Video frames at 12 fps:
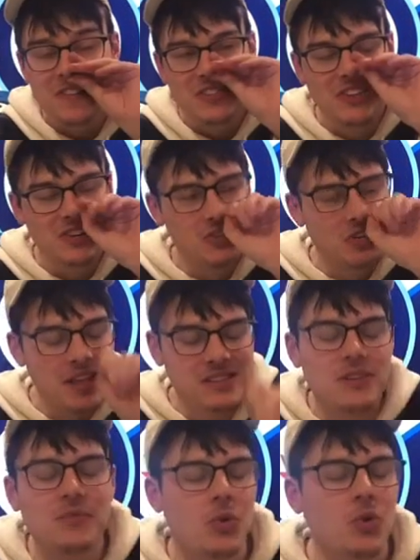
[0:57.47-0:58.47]
The
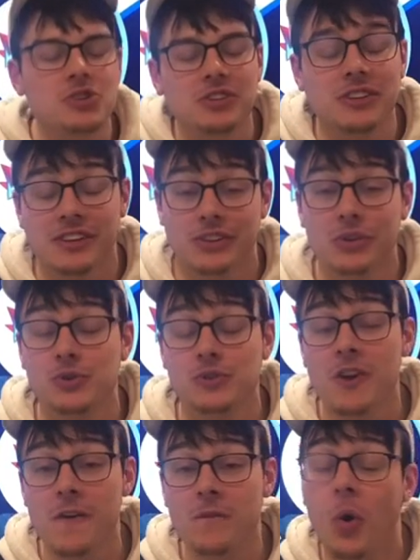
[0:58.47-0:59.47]
Jets unfortunately
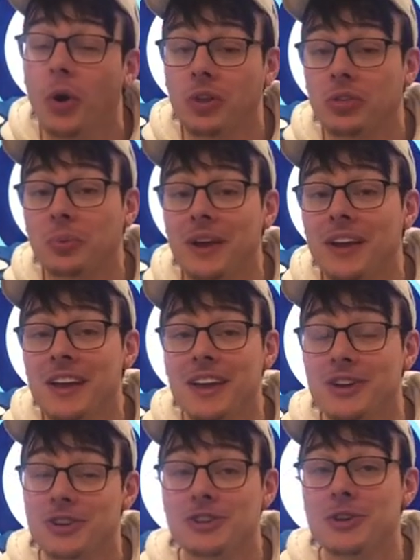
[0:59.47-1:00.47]
lose four to three
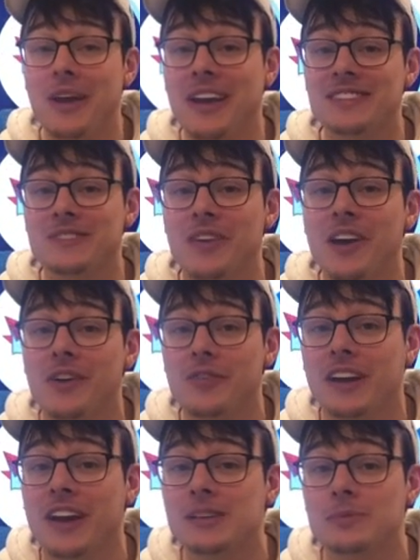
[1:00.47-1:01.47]
in a shootout against the
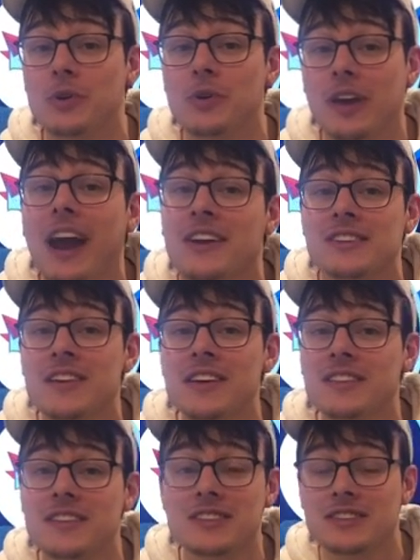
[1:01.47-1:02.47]
Vancouver Canucks, but who cares?
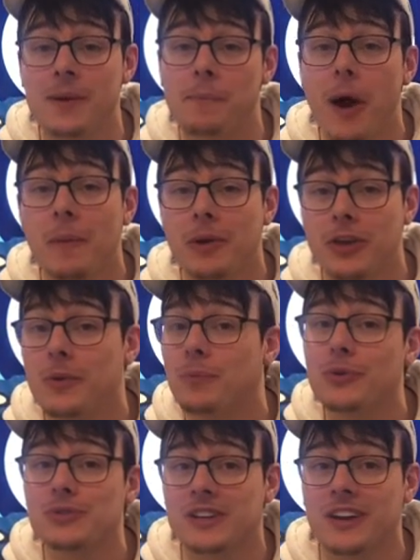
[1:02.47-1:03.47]
This is the Barbecue
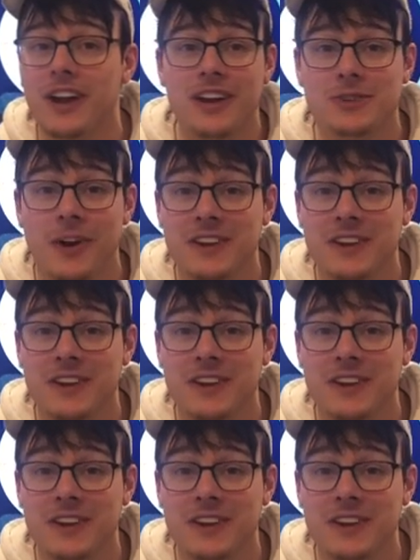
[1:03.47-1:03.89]
Bruce Canucks.